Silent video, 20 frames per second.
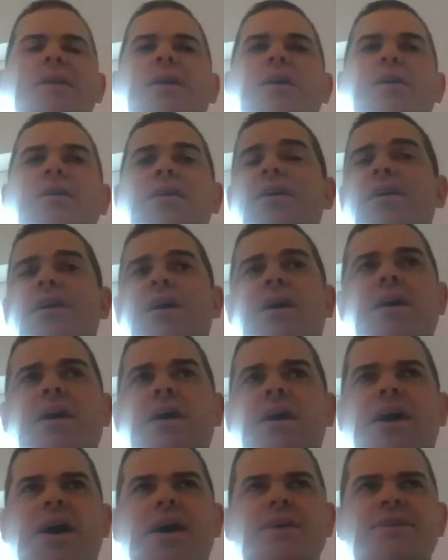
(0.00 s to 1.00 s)
no.
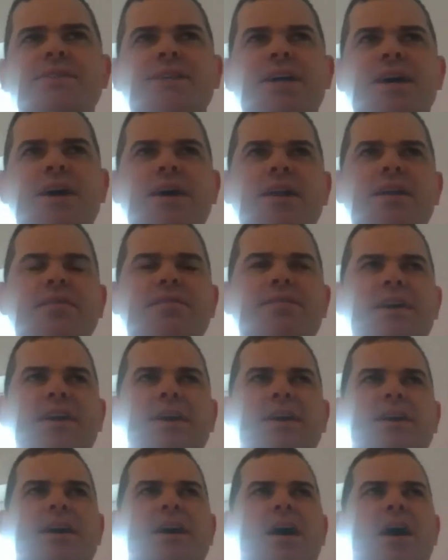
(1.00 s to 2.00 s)
I certainly
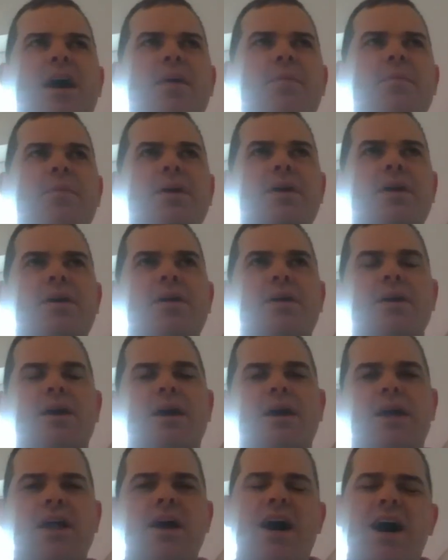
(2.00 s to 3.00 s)
think
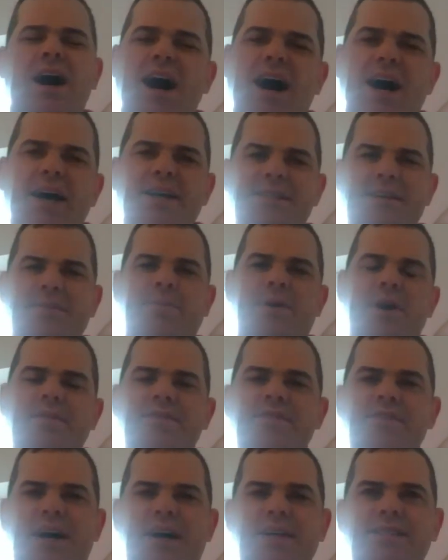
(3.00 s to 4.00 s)
I see both
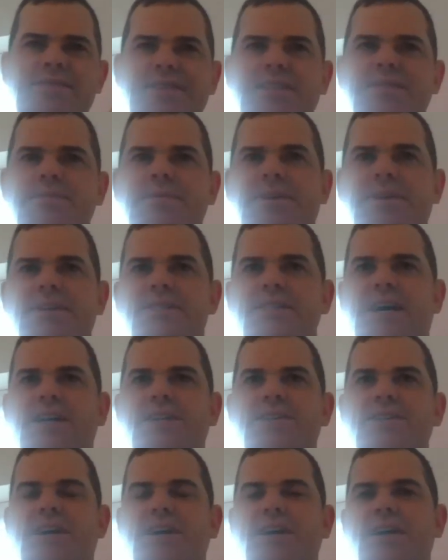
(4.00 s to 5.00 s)
sides of it. To be honest,
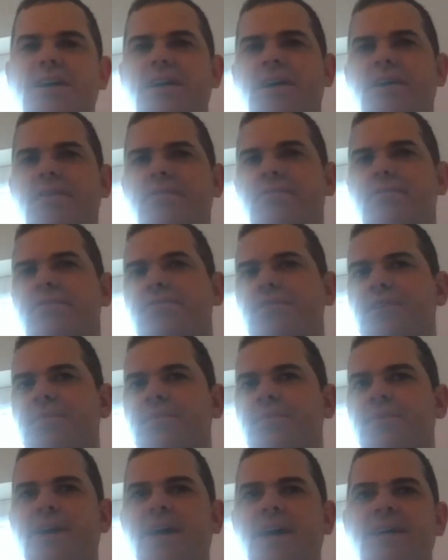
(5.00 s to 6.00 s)
Ange,
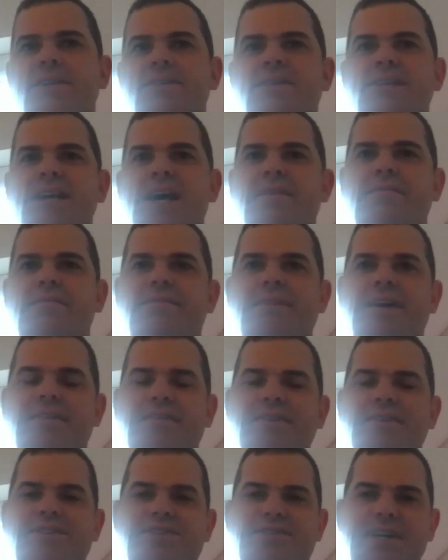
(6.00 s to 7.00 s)
recruitment is a
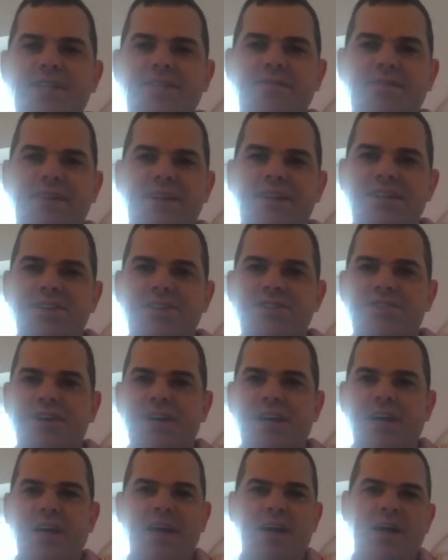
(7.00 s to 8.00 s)
very stressful
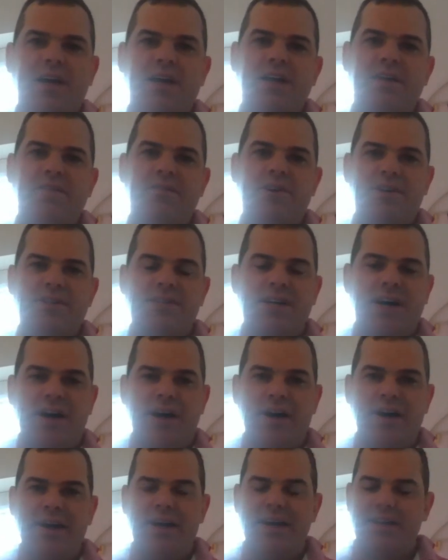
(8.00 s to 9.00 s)
industry. You've got
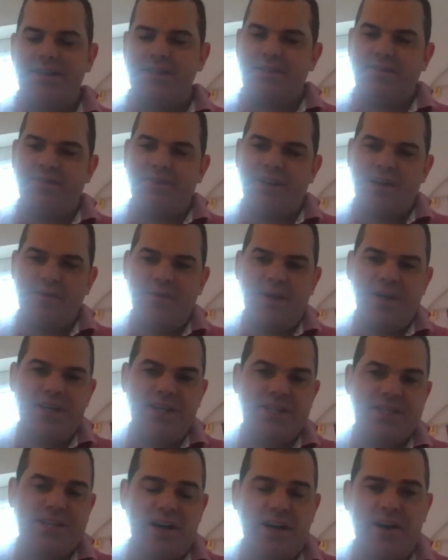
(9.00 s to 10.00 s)
targets. If you don't meet
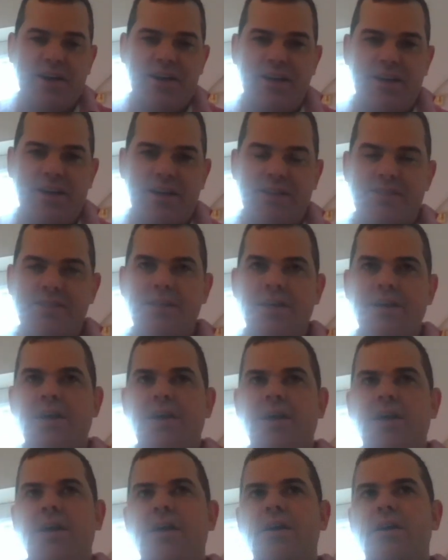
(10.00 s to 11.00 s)
your targets,
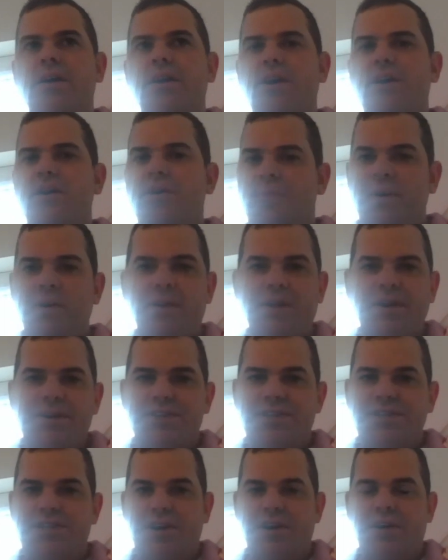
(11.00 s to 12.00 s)
you will lose
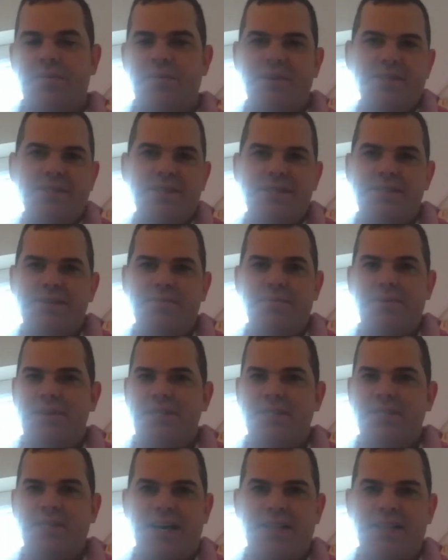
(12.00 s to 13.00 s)
your job. It's as simple
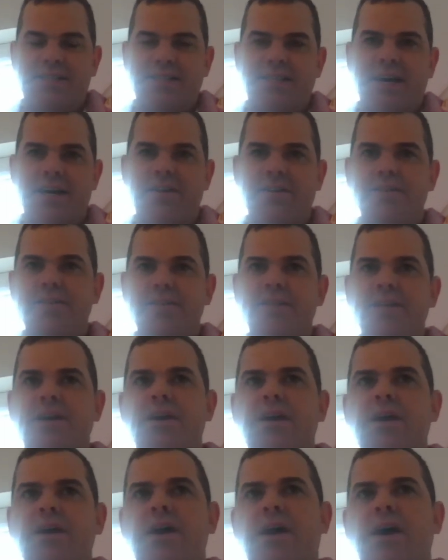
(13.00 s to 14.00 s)
as that. Sales.
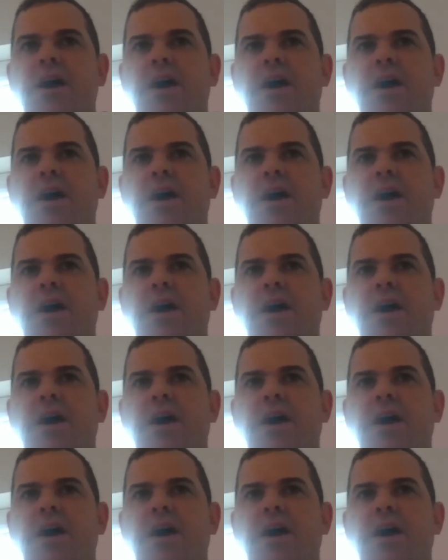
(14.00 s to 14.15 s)
So